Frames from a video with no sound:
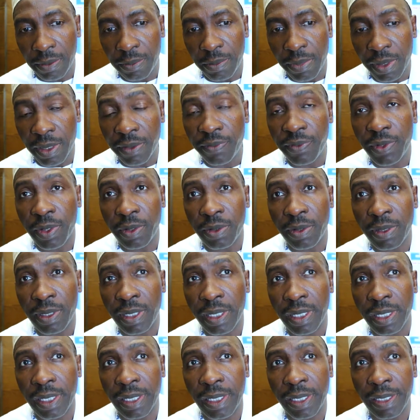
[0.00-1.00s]
briefed on
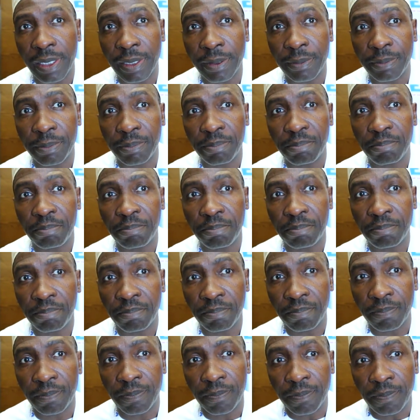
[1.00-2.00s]
the
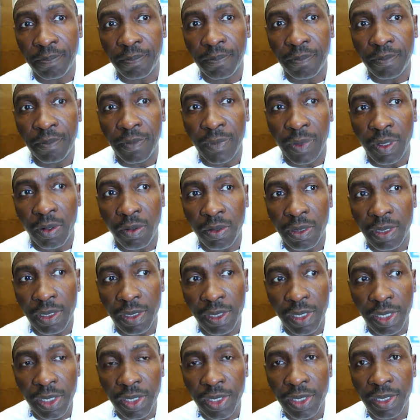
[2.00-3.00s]

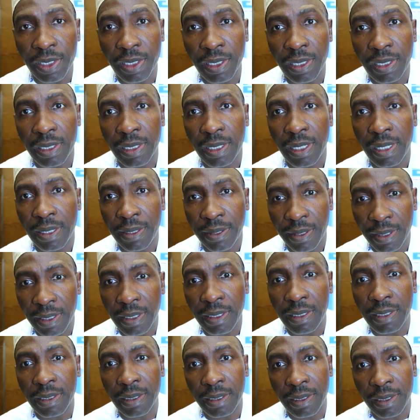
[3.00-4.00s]
organization, and I
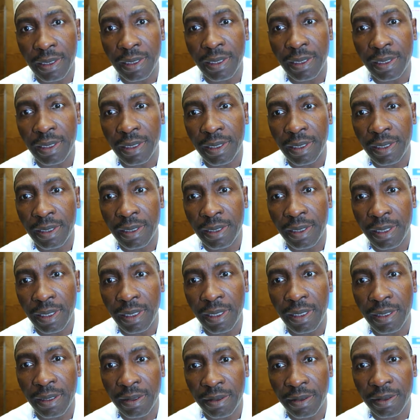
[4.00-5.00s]
think
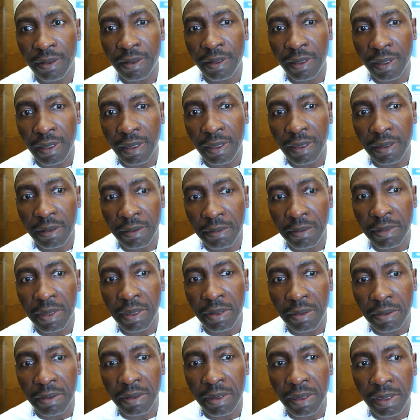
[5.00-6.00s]

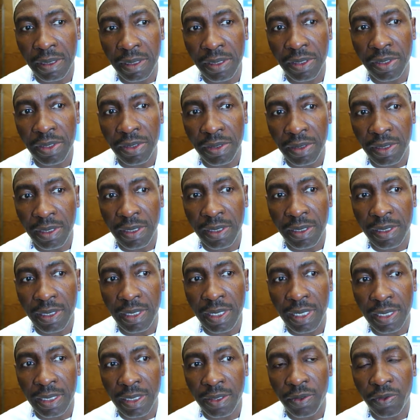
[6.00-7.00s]
the organization has
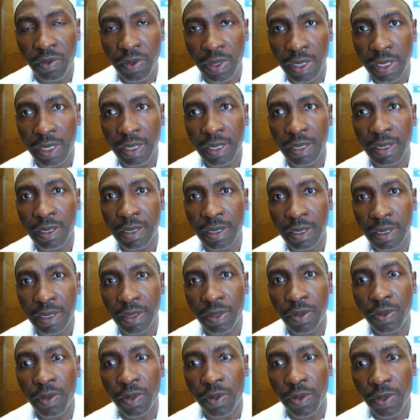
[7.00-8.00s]
started well and
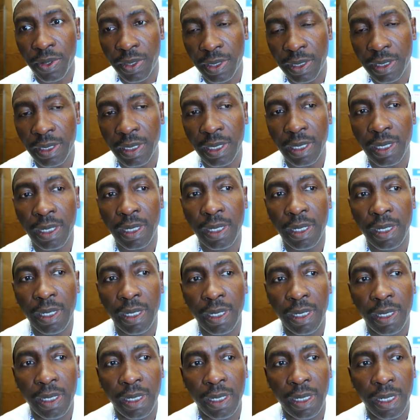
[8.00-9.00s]
is growing,
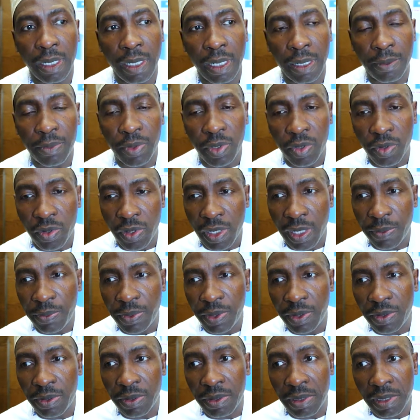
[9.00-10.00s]
and I'm so
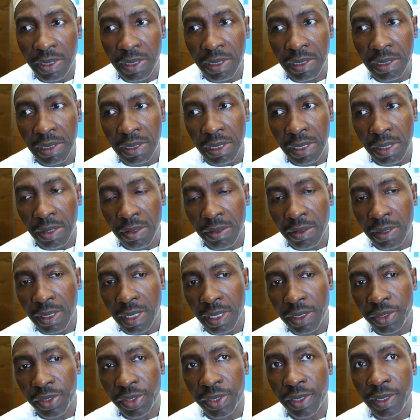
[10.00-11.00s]
happy to see a young
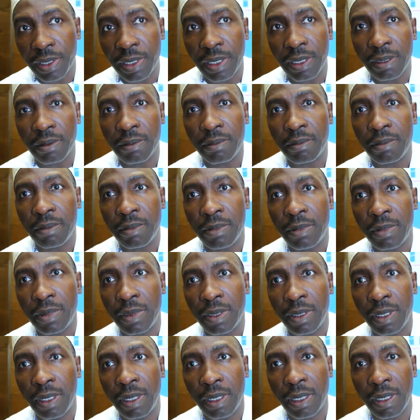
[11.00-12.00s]
Nigerian
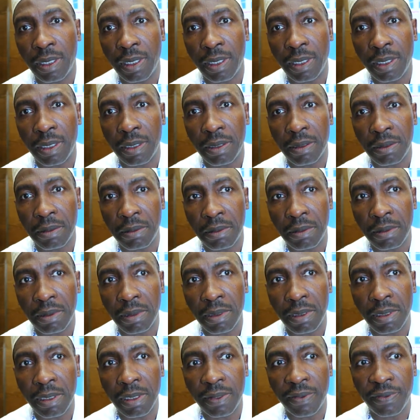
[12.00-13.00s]

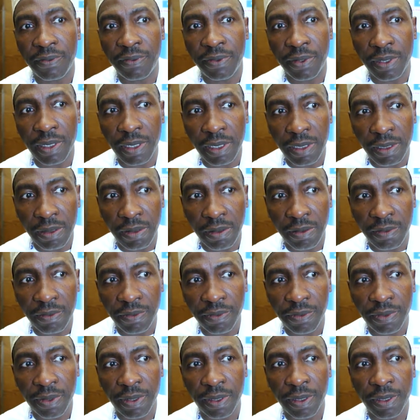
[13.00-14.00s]
in this field
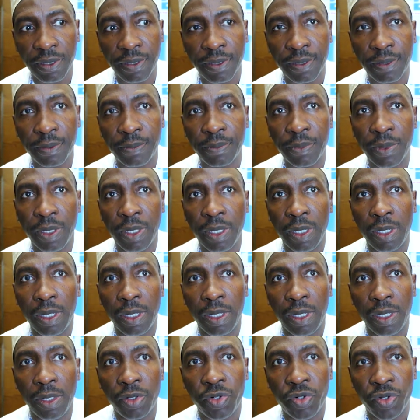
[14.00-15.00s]
of
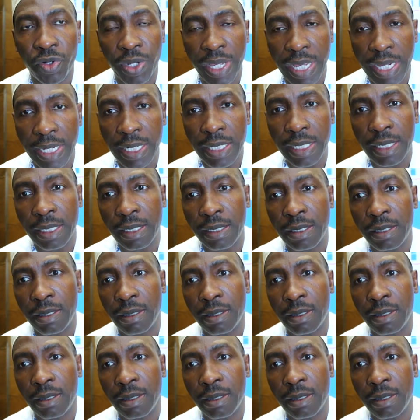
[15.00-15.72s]
training,